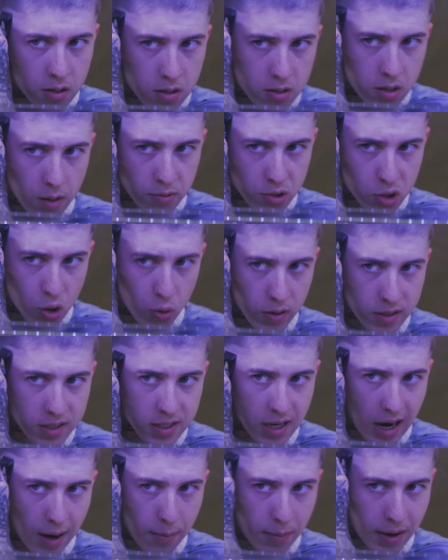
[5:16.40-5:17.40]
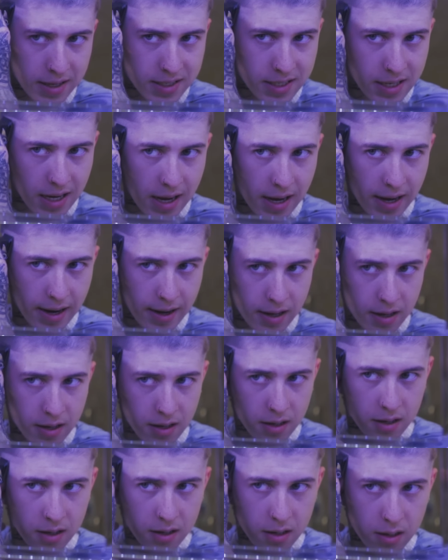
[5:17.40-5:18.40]
So I'm just going side by side,
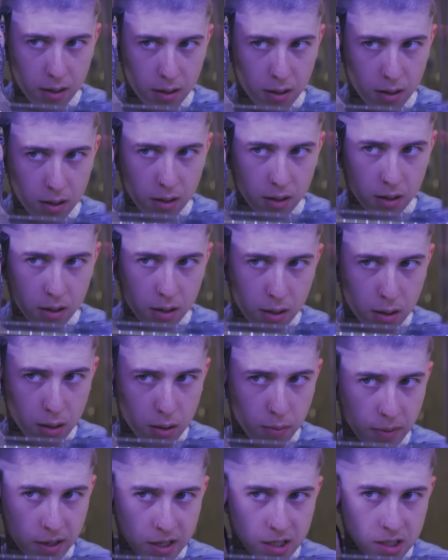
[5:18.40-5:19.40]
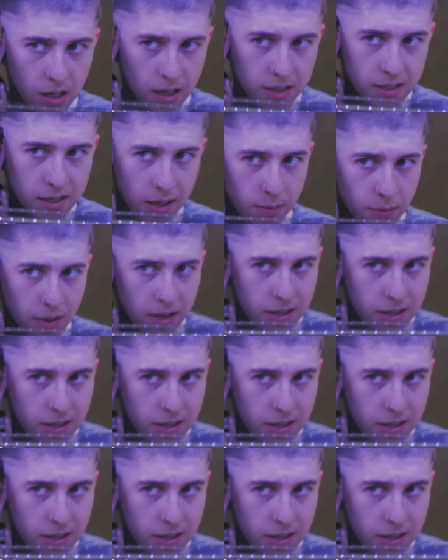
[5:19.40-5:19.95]
make sure I take